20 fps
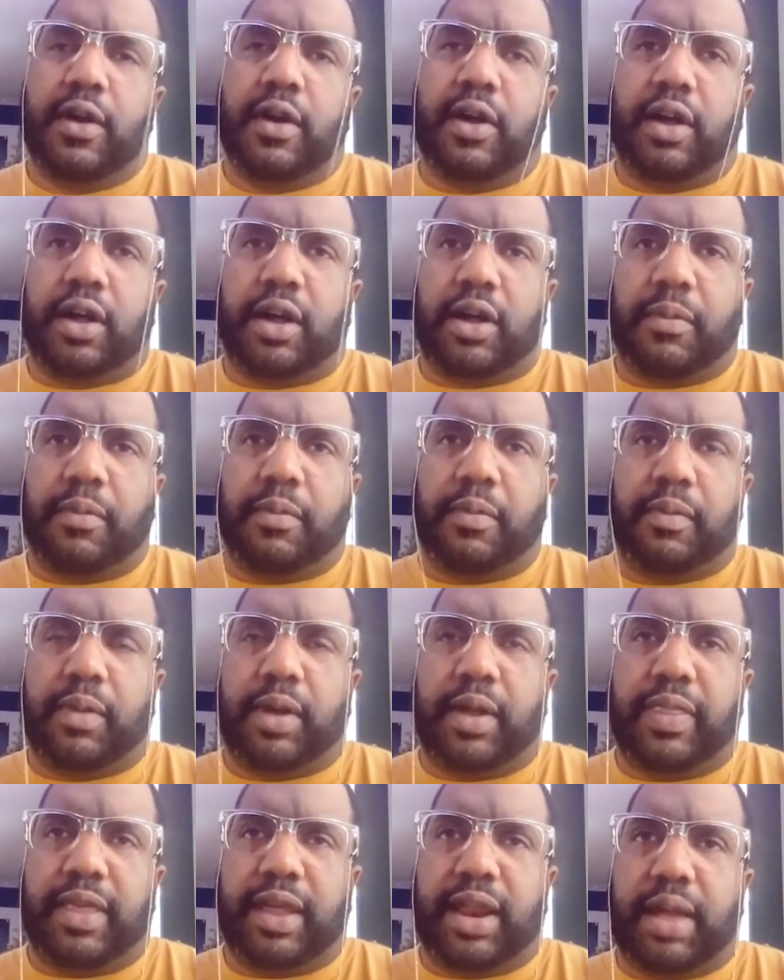
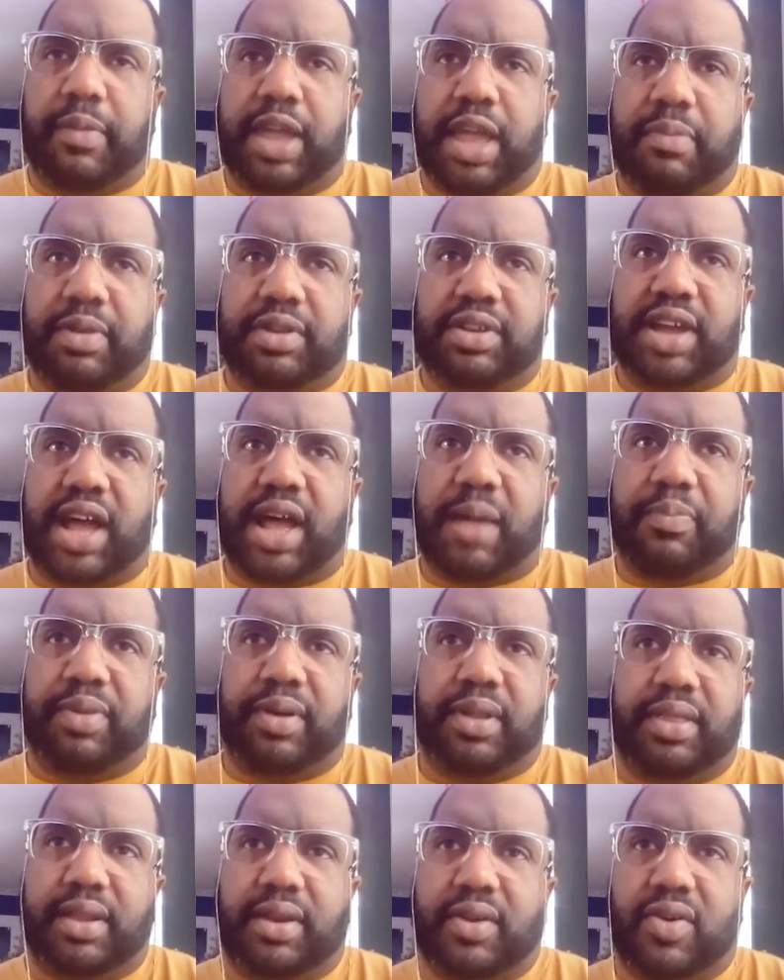And then I became a
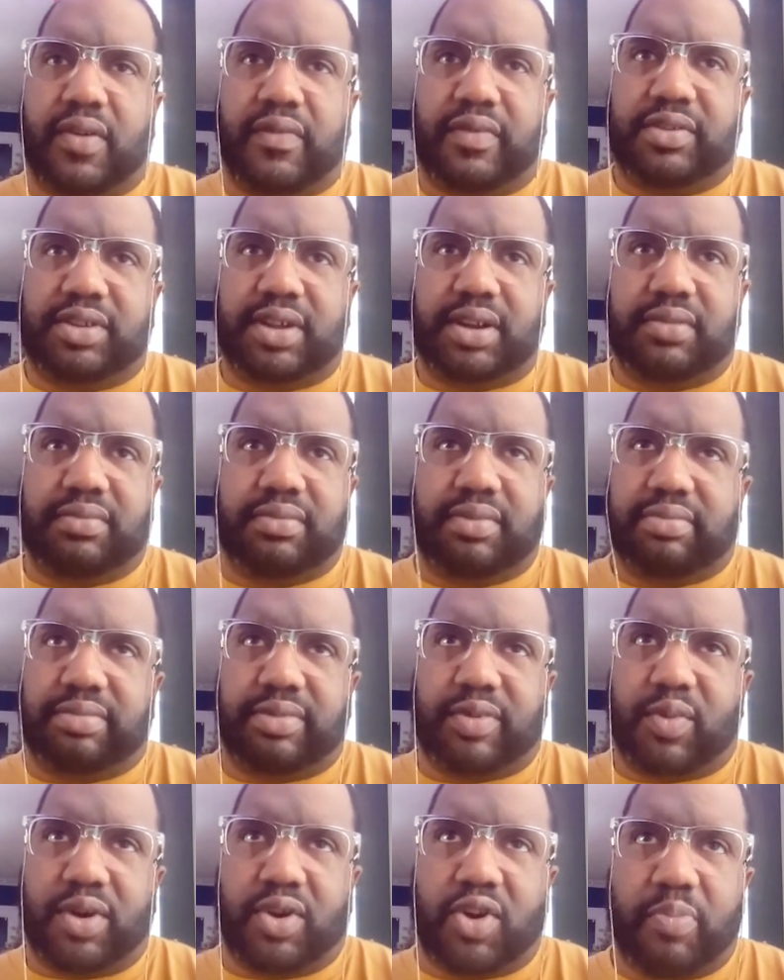top, and then all of a sudden
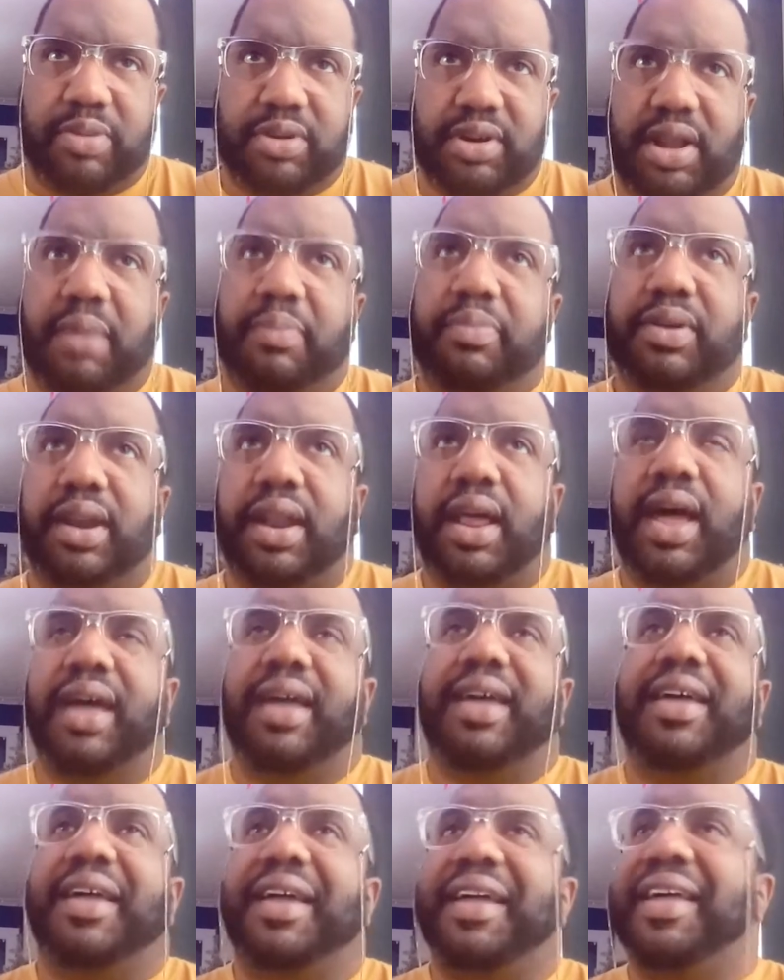the world opened up, and
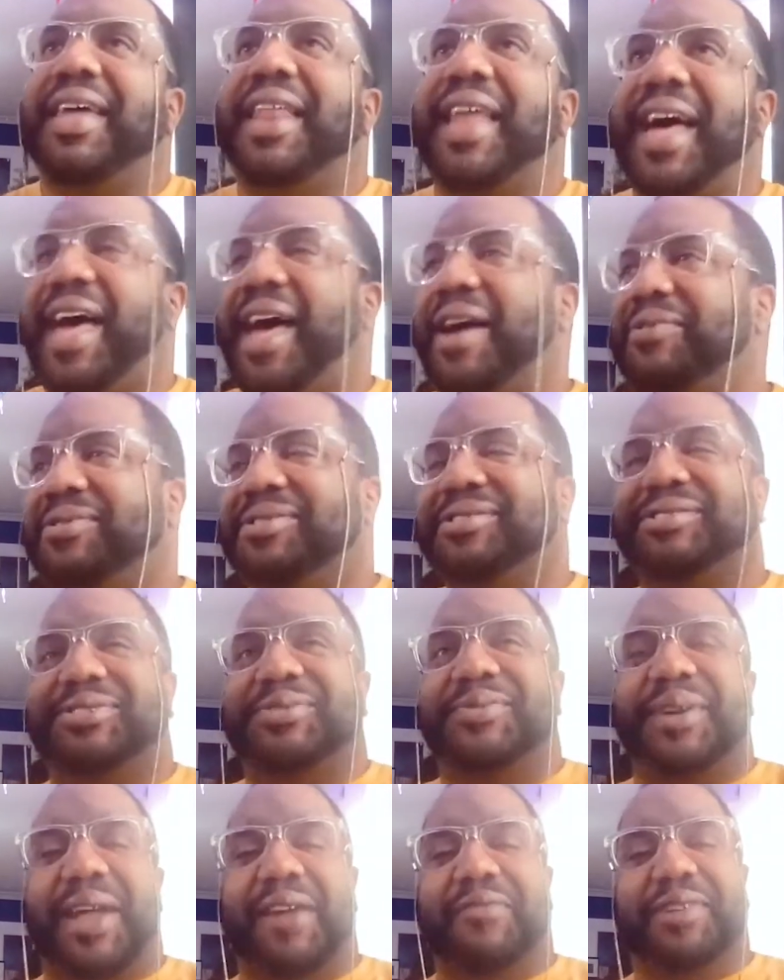I was
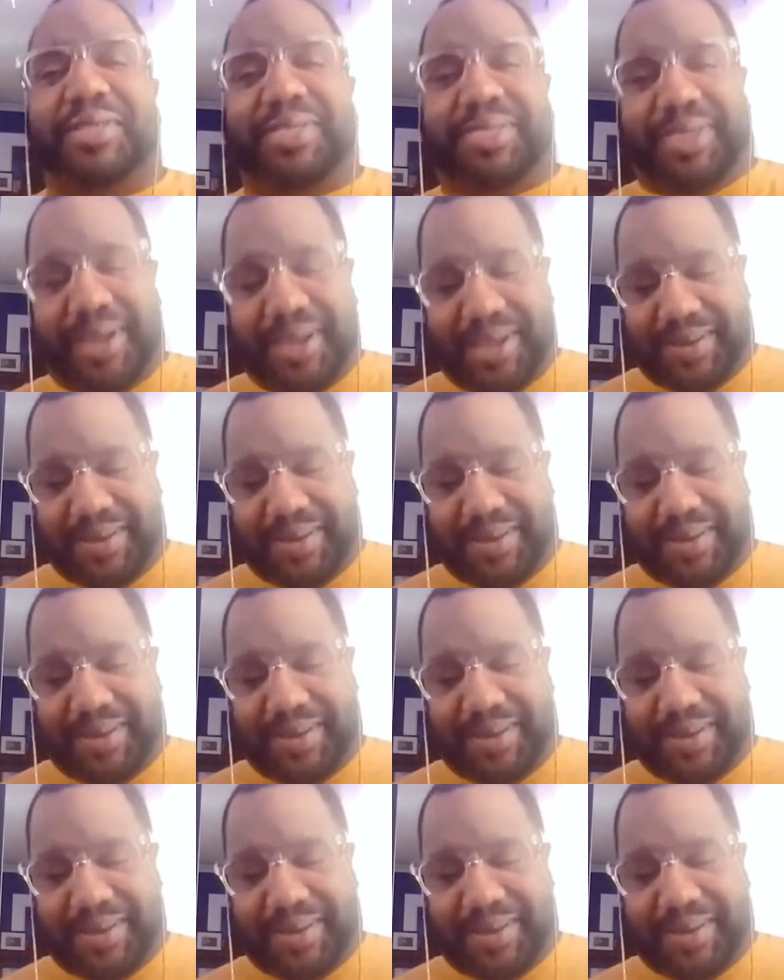doing it.